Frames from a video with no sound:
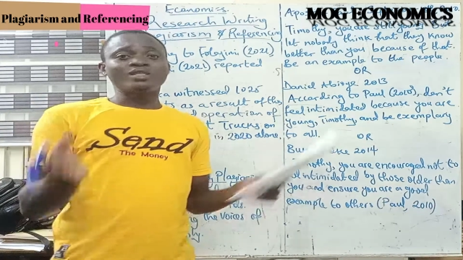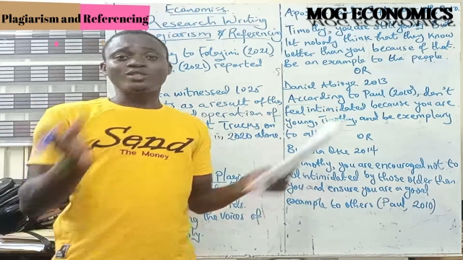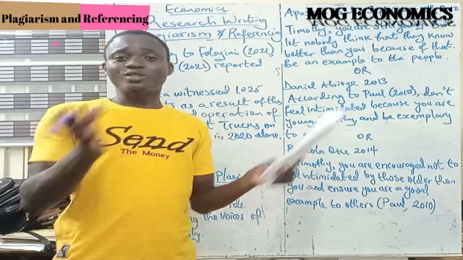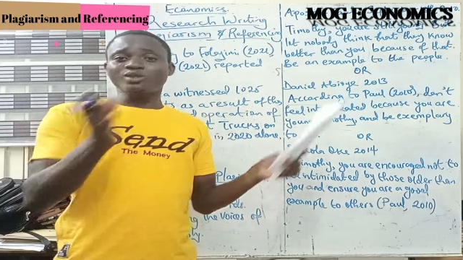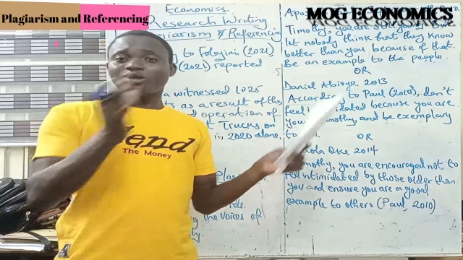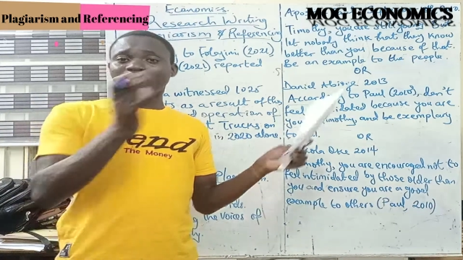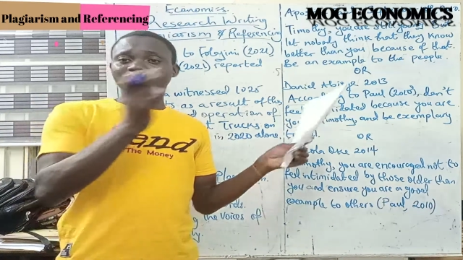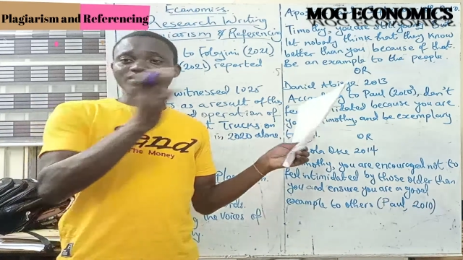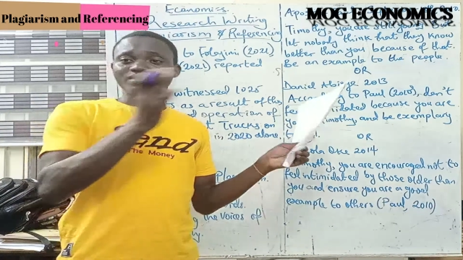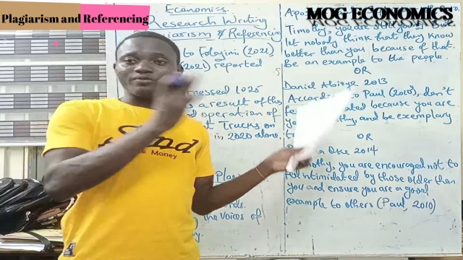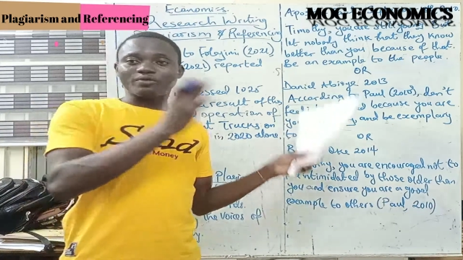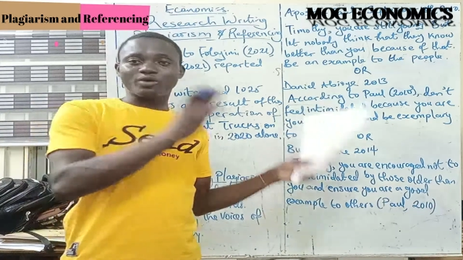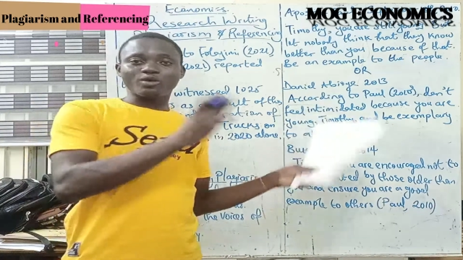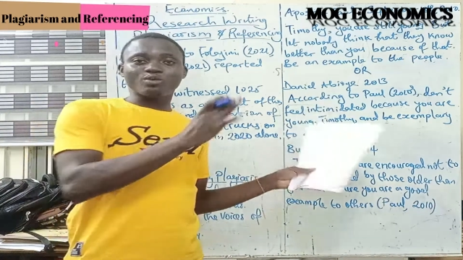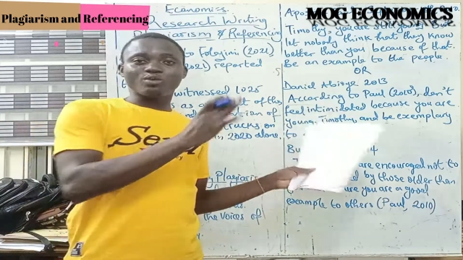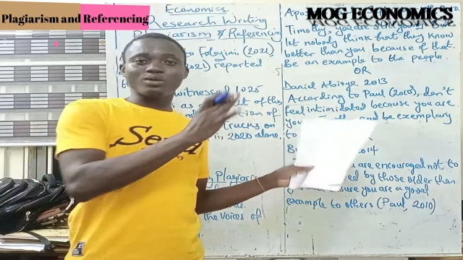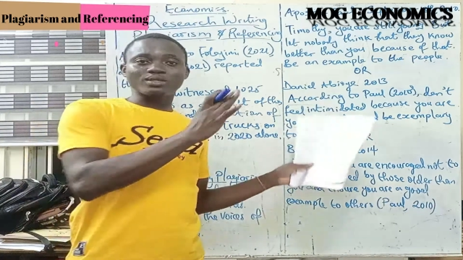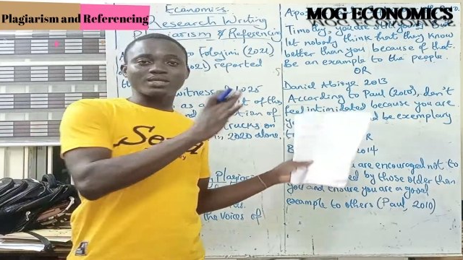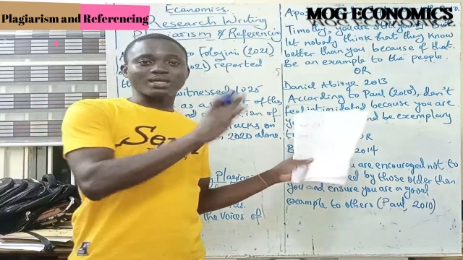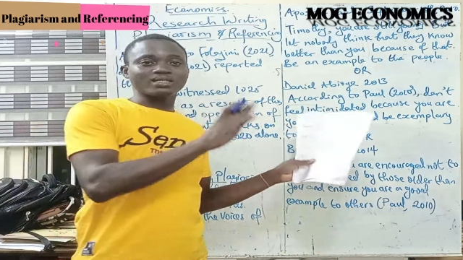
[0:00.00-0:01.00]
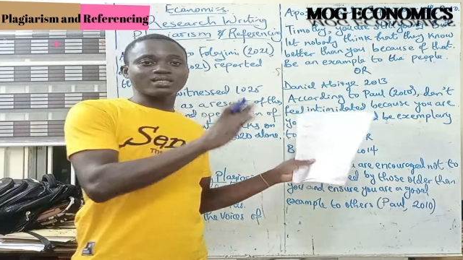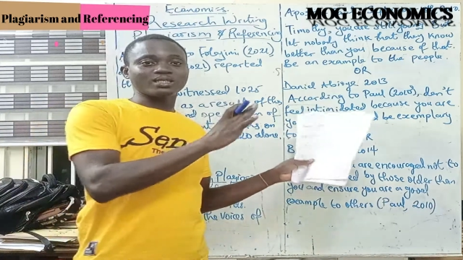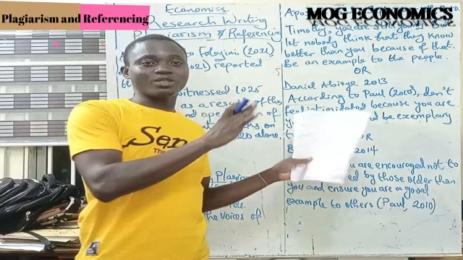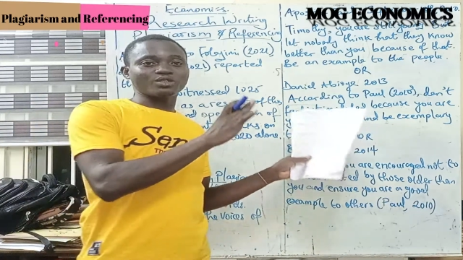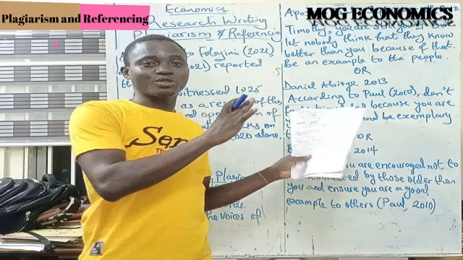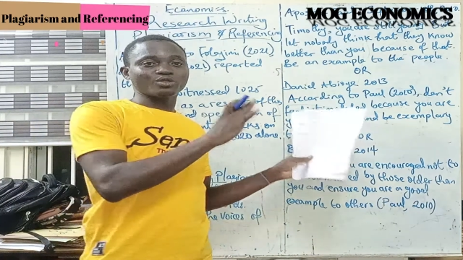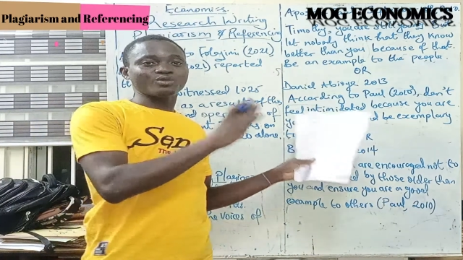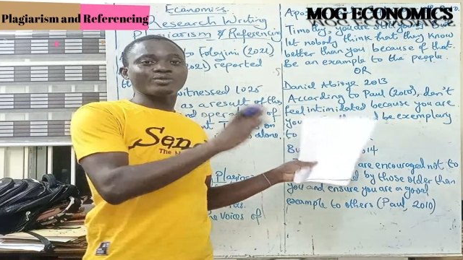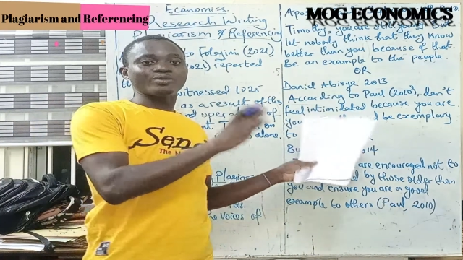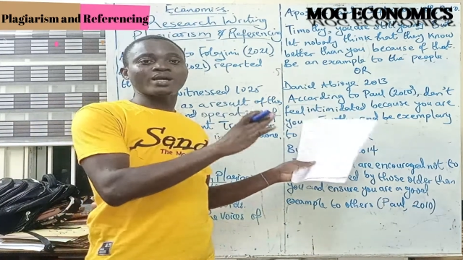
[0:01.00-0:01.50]
Just follow what I said you
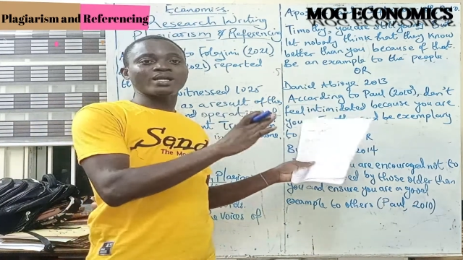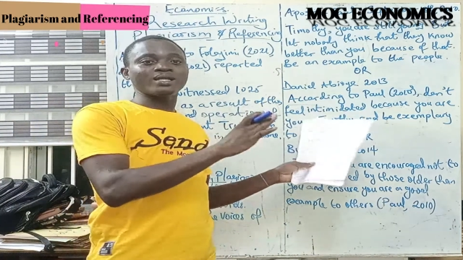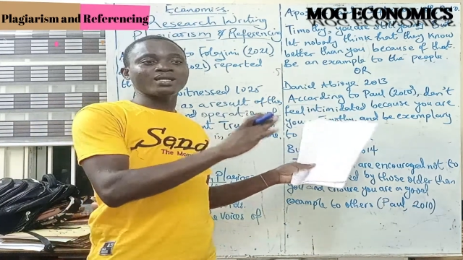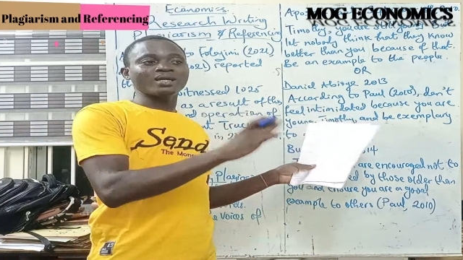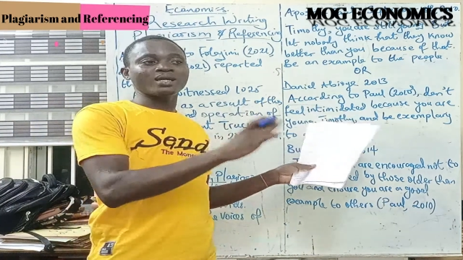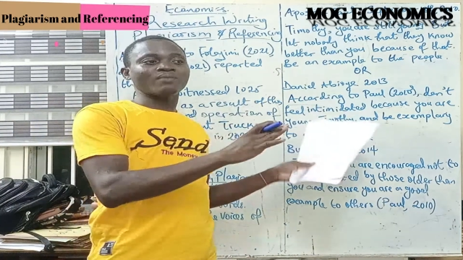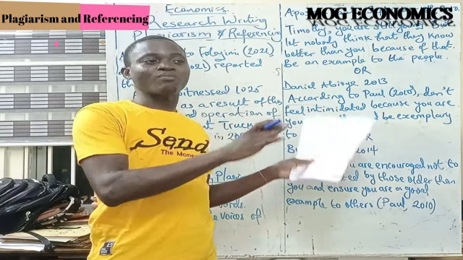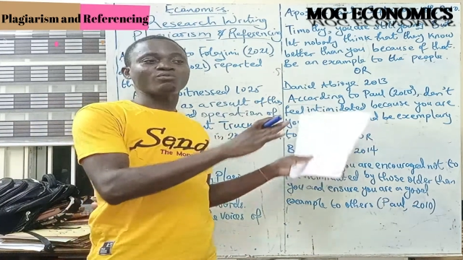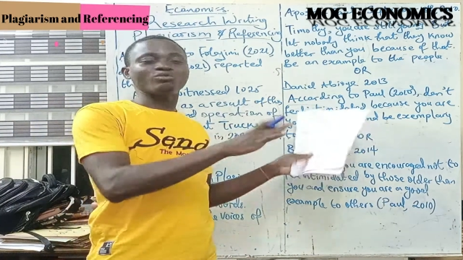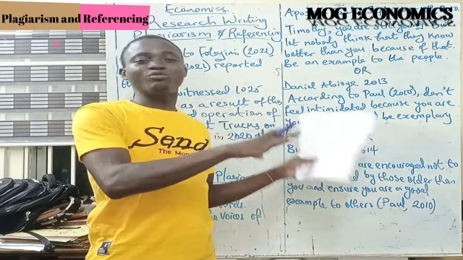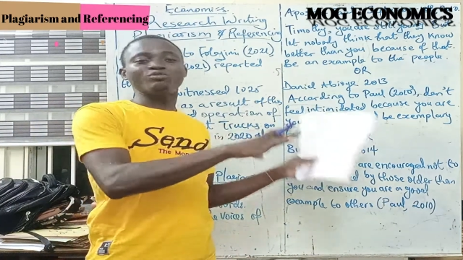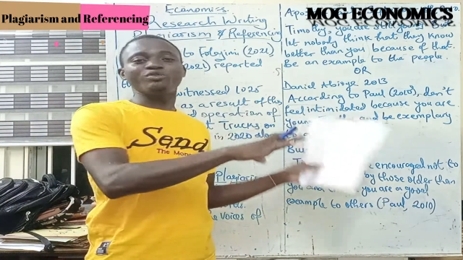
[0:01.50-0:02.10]
should do earlier.